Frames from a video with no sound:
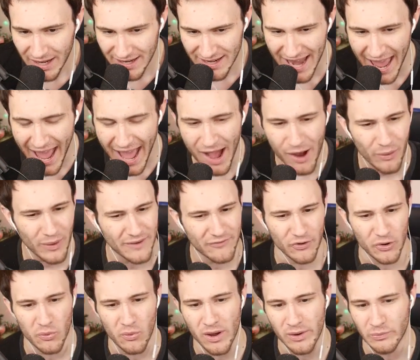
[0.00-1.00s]
Now
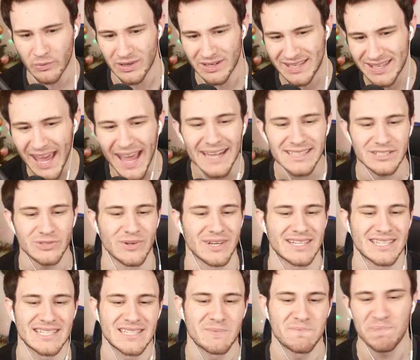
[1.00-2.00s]
everyone will get to
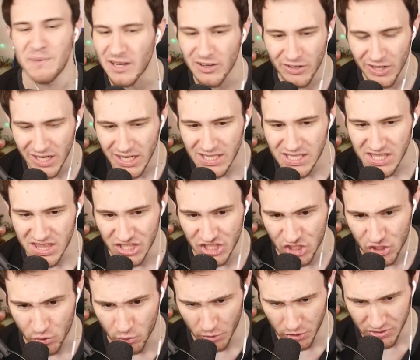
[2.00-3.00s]
experience the
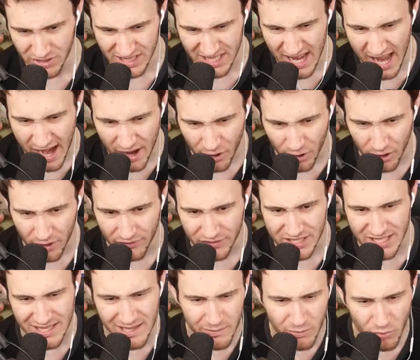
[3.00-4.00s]
true terror of
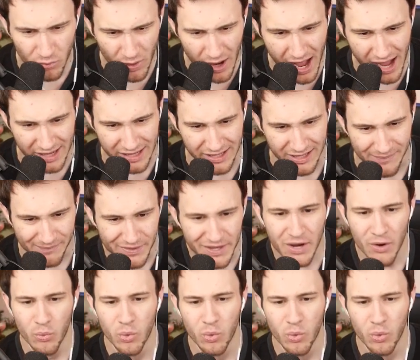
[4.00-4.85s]
Team Rocket.